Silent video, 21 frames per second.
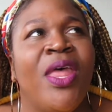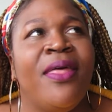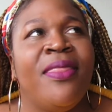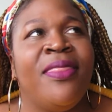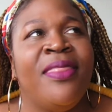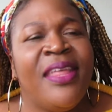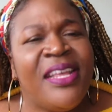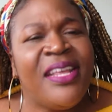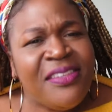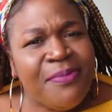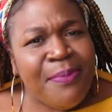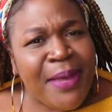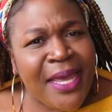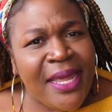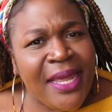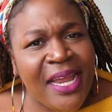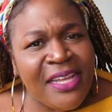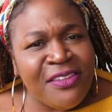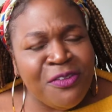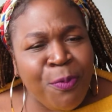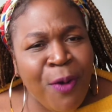this
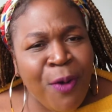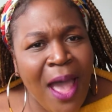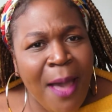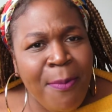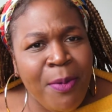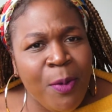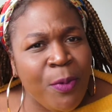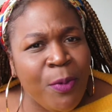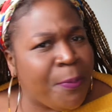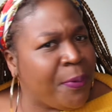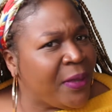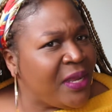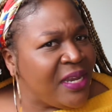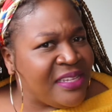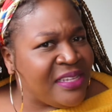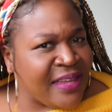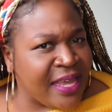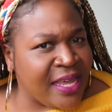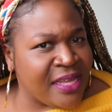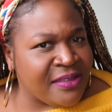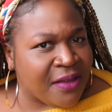man has a problem with putting
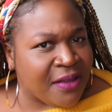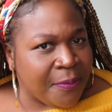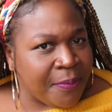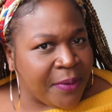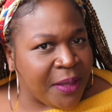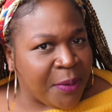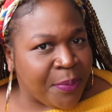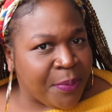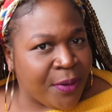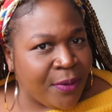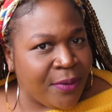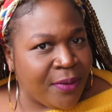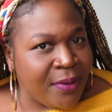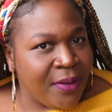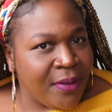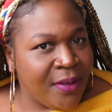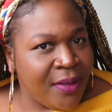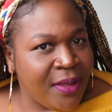his hands on people.